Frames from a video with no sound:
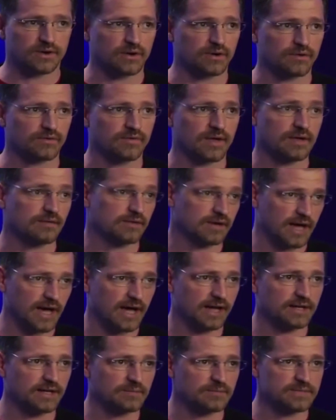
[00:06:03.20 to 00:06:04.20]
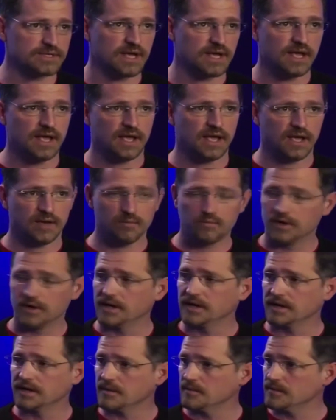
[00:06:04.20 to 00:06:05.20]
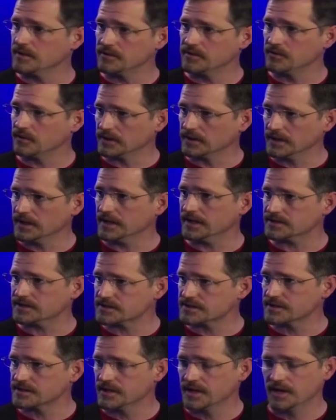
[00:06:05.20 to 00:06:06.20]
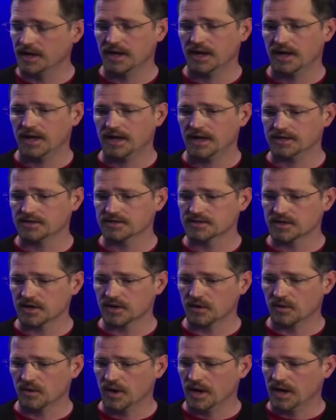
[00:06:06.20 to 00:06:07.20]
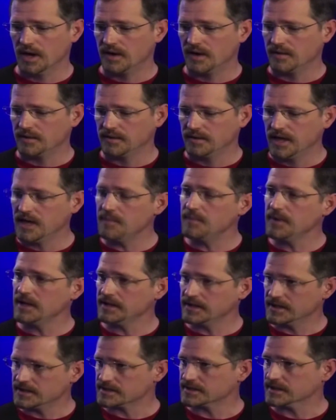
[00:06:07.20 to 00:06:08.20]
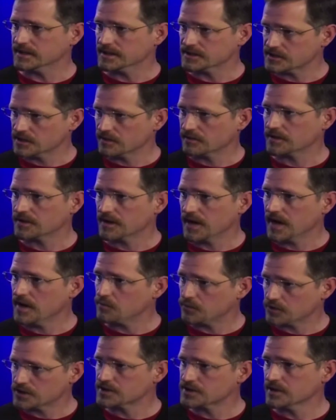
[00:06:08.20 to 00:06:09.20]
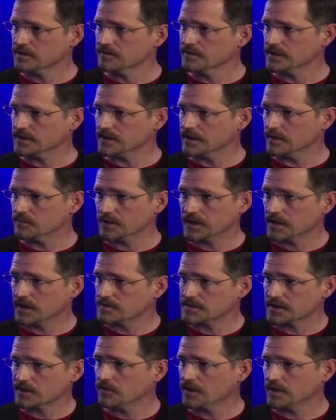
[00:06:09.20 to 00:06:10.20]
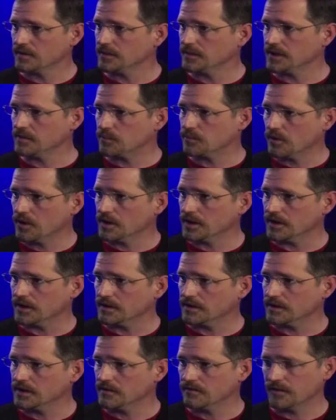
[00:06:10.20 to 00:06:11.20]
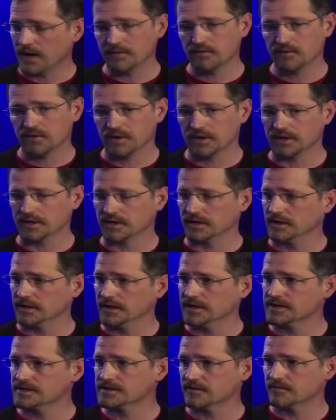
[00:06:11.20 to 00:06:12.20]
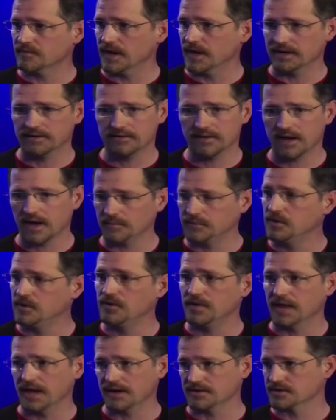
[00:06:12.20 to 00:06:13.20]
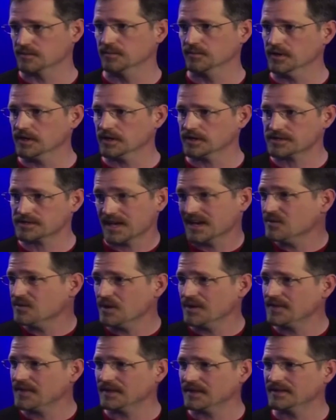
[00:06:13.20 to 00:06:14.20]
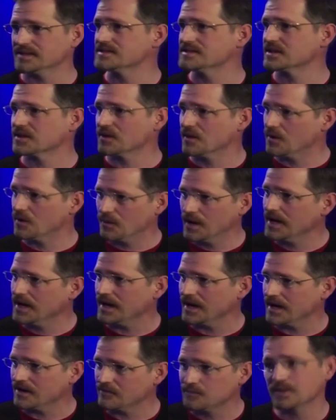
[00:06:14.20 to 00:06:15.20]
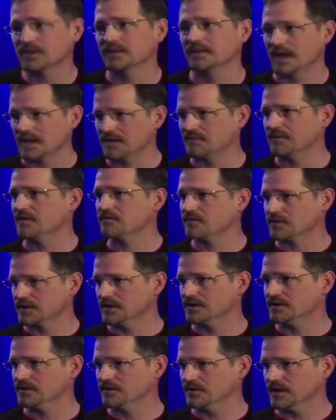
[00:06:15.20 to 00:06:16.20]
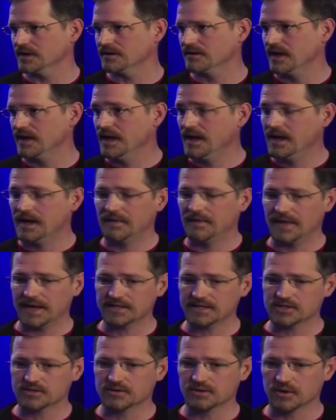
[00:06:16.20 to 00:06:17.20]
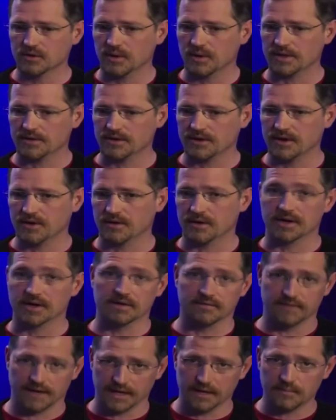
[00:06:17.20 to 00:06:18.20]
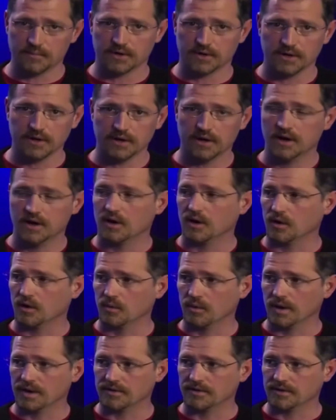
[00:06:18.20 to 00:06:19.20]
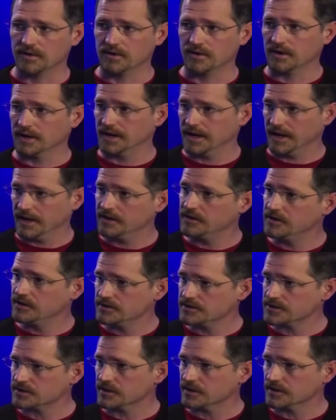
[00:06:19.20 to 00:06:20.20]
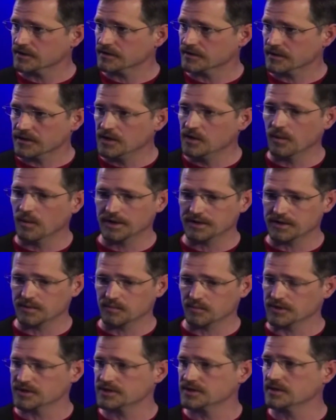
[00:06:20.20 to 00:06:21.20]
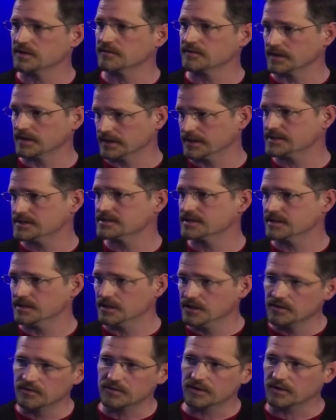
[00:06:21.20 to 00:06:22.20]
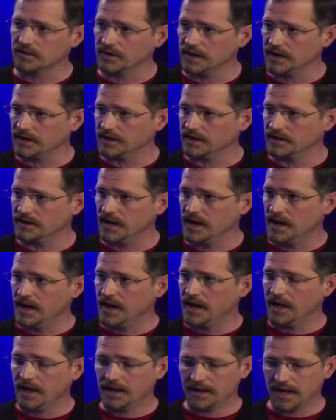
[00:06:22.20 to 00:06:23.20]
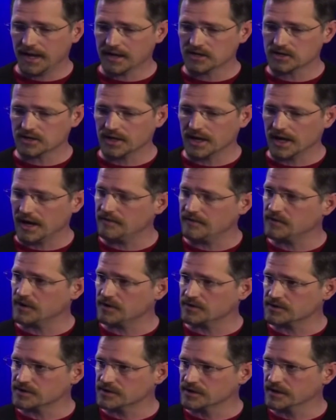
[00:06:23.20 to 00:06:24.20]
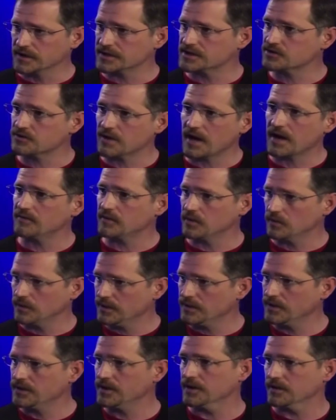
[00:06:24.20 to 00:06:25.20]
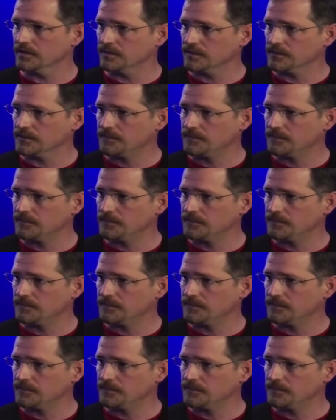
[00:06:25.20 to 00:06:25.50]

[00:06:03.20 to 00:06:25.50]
or your favorite items and putting them into a list. And so keeping these lists over time, preserving them, becomes incredibly important. If I've created a list of my top 2,000 books, I don't want that list to go away. I've put a lot of effort into it. And that's true whether you're a developer or whether you're an end user, that you want to preserve the list that you've created and actually have those lists travel with you.